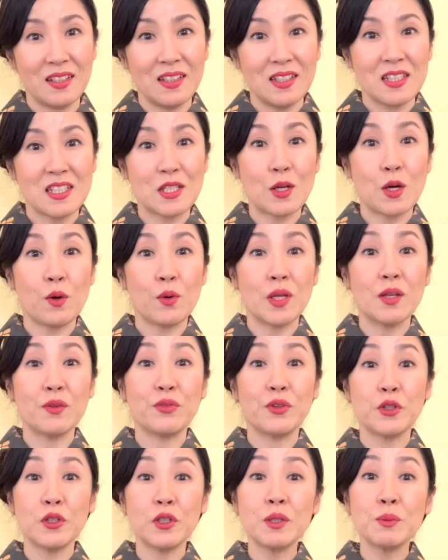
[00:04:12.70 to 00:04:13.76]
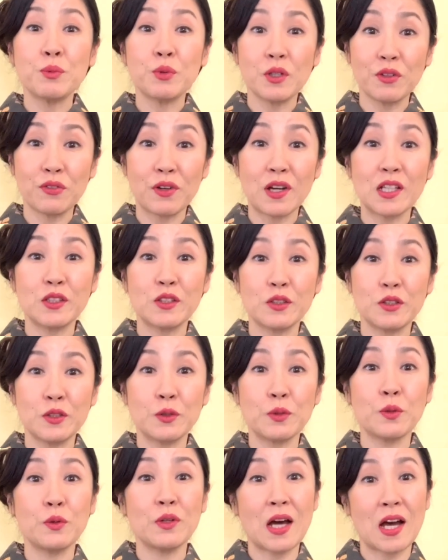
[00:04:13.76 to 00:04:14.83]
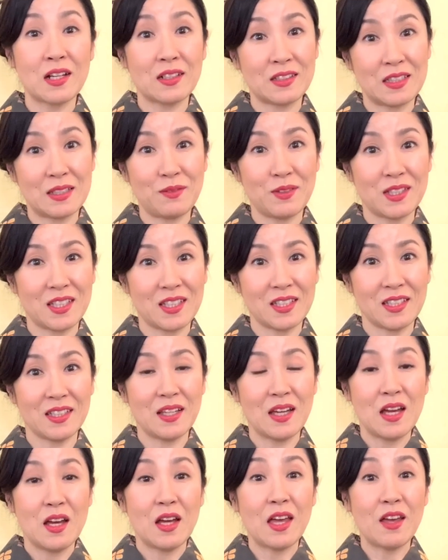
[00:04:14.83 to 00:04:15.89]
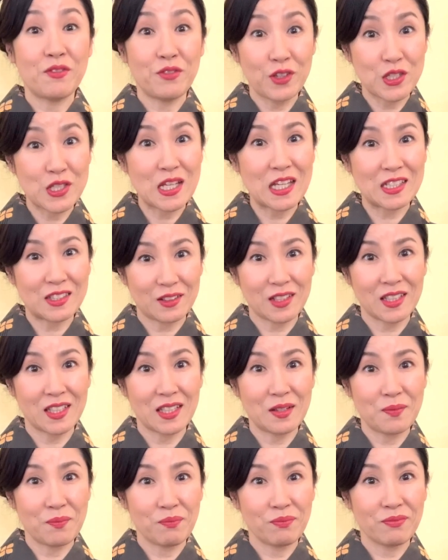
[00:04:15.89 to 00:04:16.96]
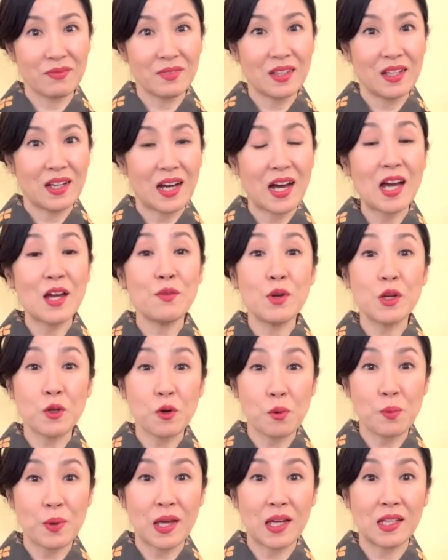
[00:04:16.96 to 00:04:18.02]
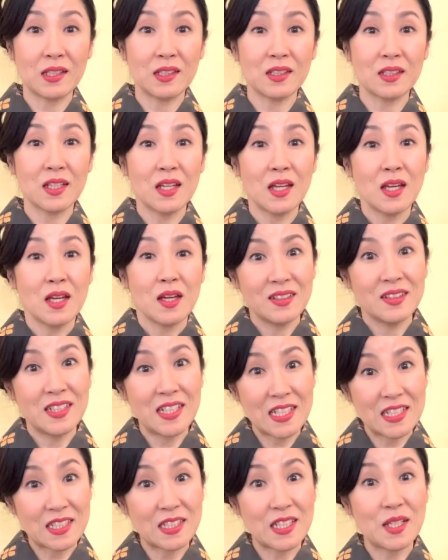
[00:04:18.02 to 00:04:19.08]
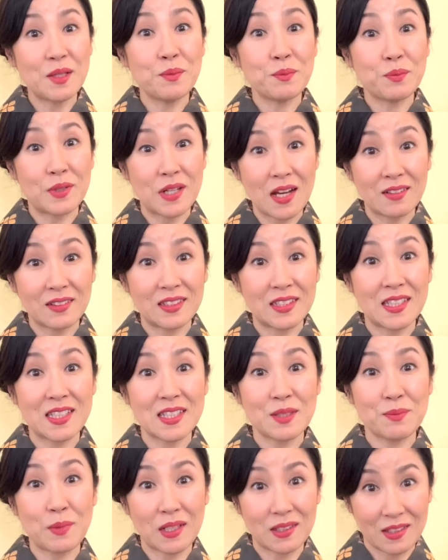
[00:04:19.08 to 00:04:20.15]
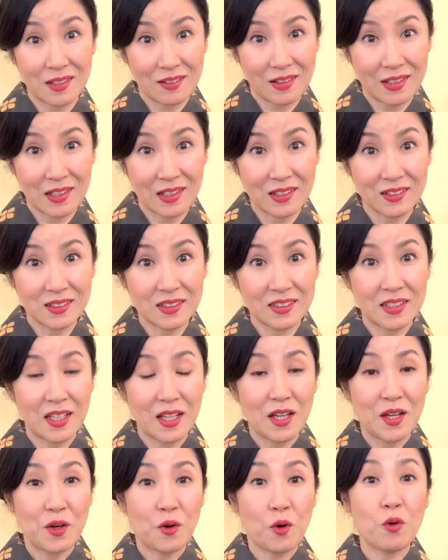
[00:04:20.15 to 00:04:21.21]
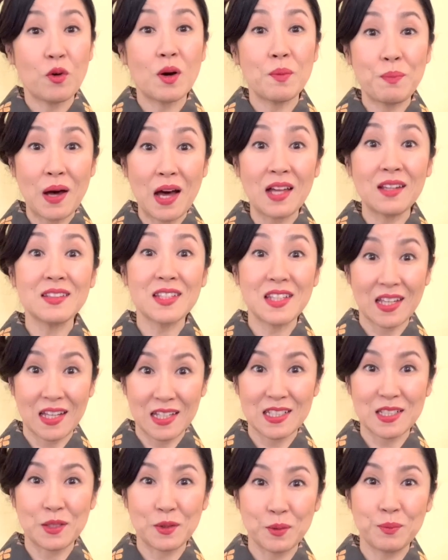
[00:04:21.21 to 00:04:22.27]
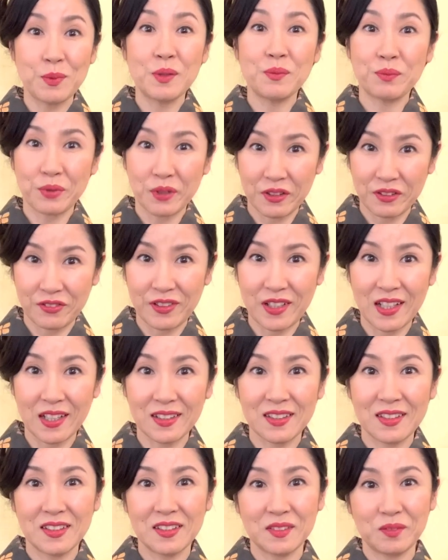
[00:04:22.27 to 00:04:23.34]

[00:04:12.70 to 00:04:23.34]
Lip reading: So if you'd prefer to do activity efficiently, I recommend listening practice material or podcast would be perfect.